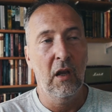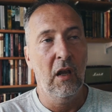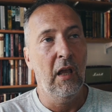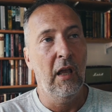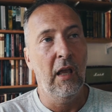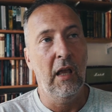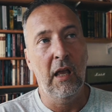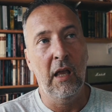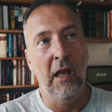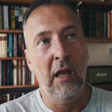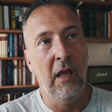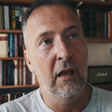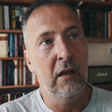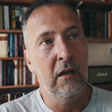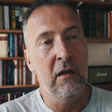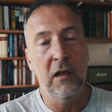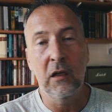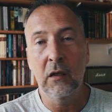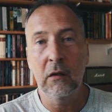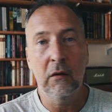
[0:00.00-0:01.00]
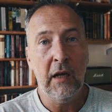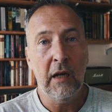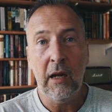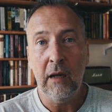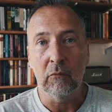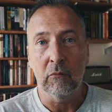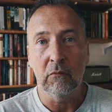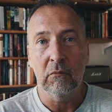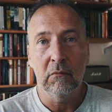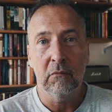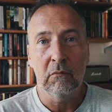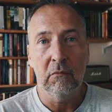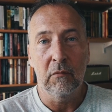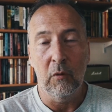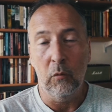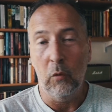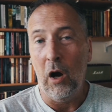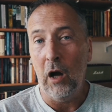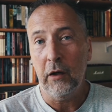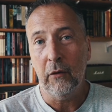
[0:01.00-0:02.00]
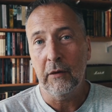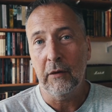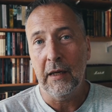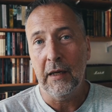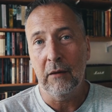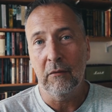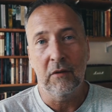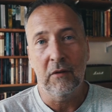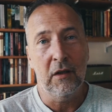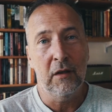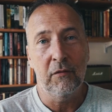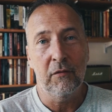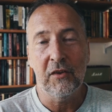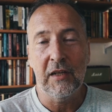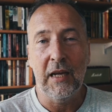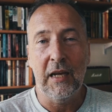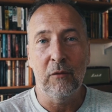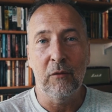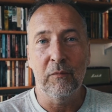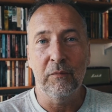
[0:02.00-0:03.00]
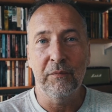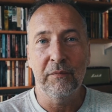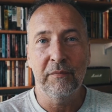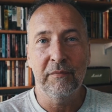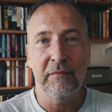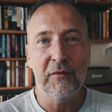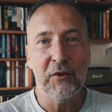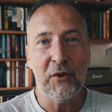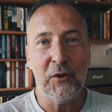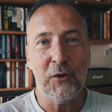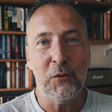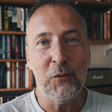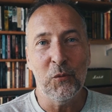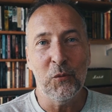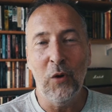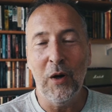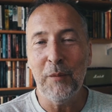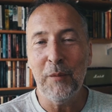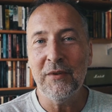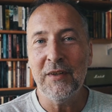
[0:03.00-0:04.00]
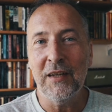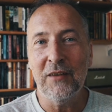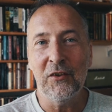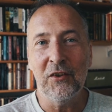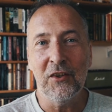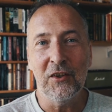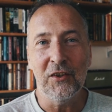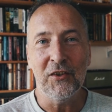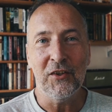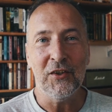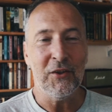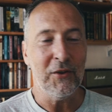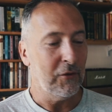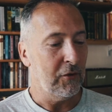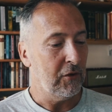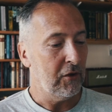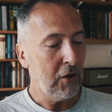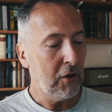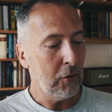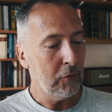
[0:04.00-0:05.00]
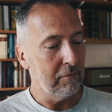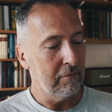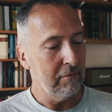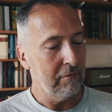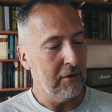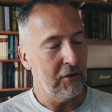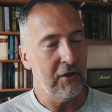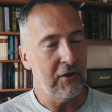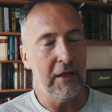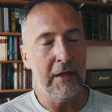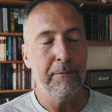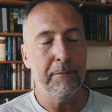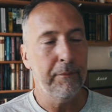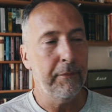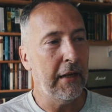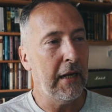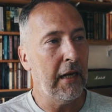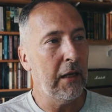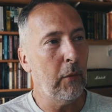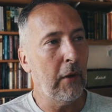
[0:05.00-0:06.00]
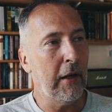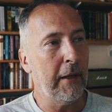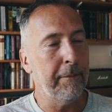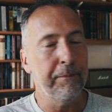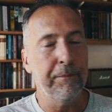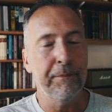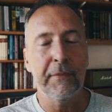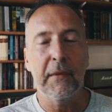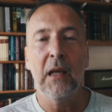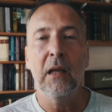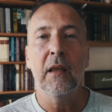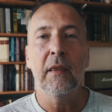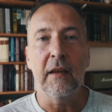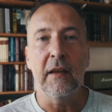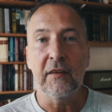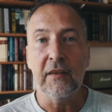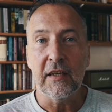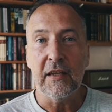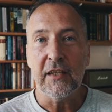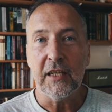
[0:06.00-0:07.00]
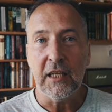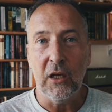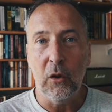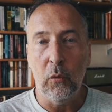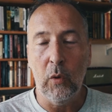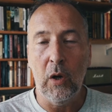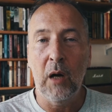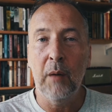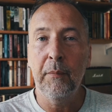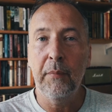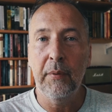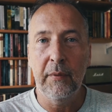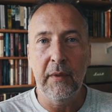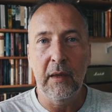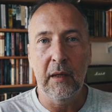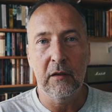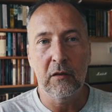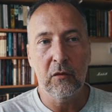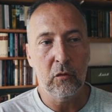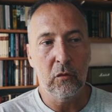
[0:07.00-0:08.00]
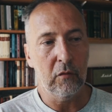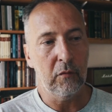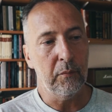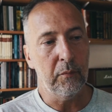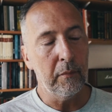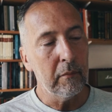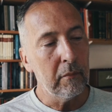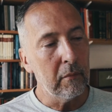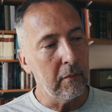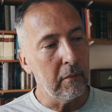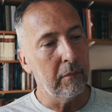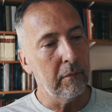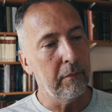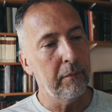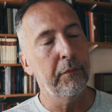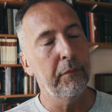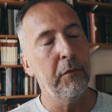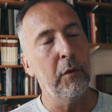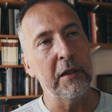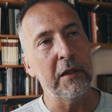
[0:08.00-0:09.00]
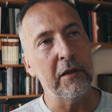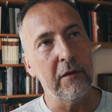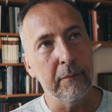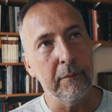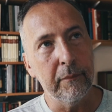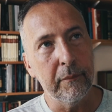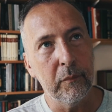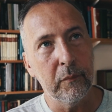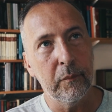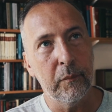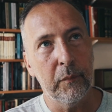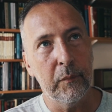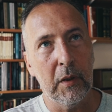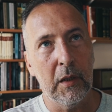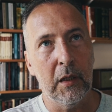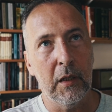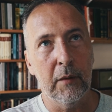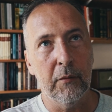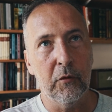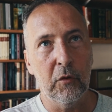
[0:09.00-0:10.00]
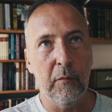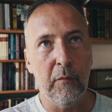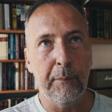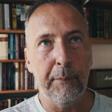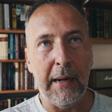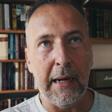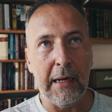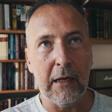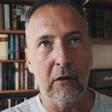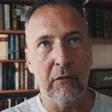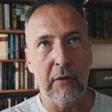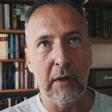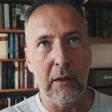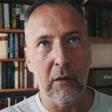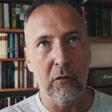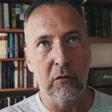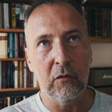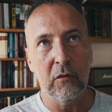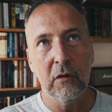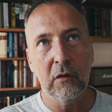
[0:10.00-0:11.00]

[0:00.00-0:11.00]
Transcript: and you don't count. I don't count. None of us count. So why pretend you do? You don't, you see. But anyway, they're setting you up. They're sort of doing some uh, sort of background